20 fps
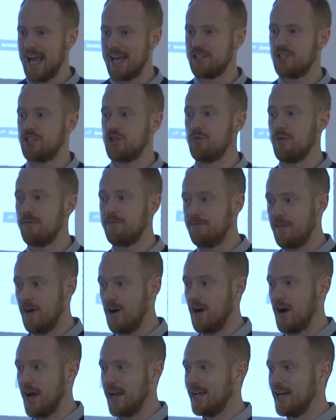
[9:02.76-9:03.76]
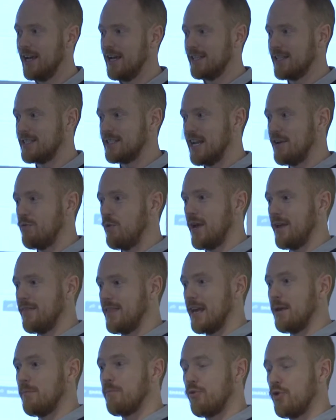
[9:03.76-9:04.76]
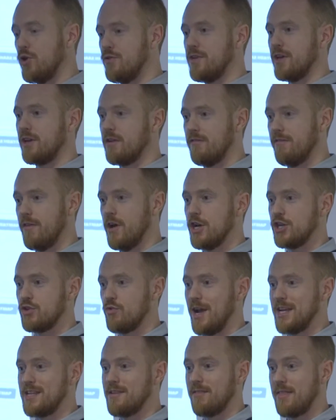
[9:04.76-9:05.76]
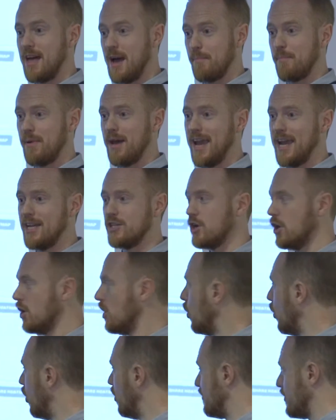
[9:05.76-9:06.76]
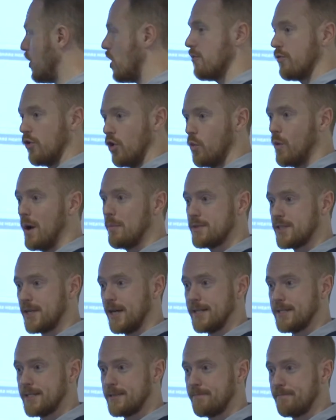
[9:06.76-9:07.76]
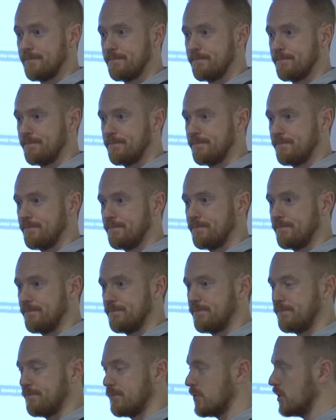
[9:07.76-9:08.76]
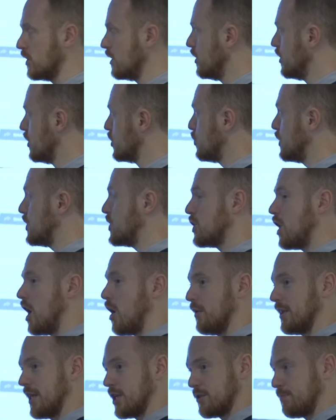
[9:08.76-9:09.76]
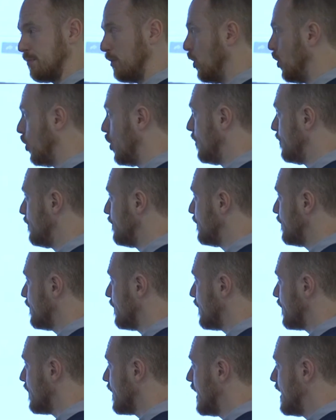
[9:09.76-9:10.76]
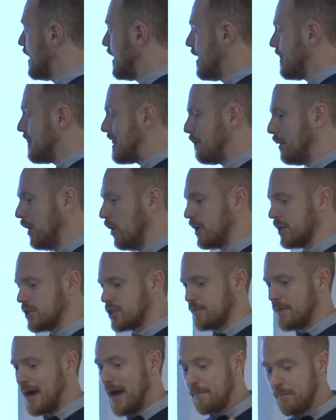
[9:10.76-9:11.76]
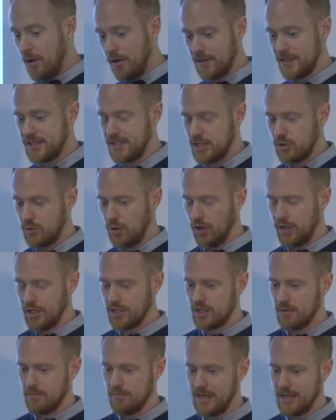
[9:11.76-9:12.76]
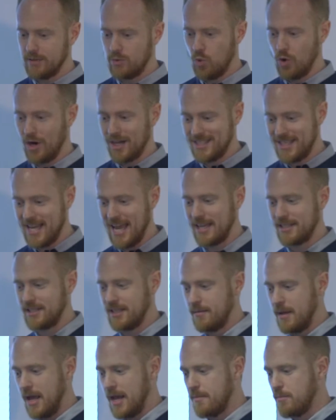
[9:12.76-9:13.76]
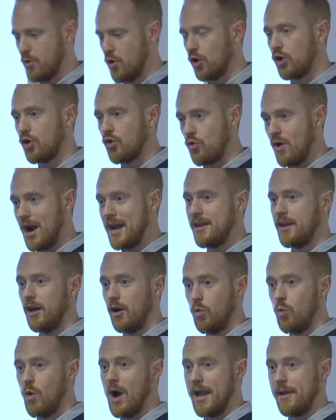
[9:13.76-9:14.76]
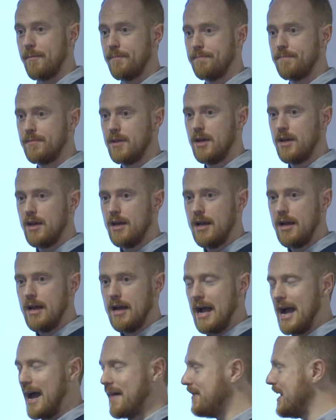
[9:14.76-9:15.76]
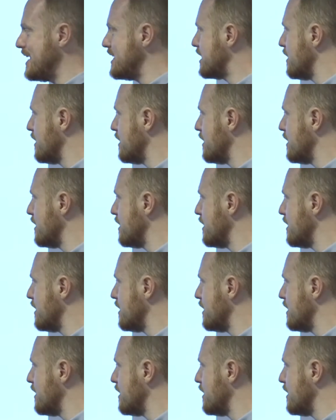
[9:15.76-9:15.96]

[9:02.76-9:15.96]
test to refine to see if we can then improve the conversion rate of that page or of the overall website. So we start with explore. Then we look at some hypotheses. We look at some things we want to test in a more granular way. And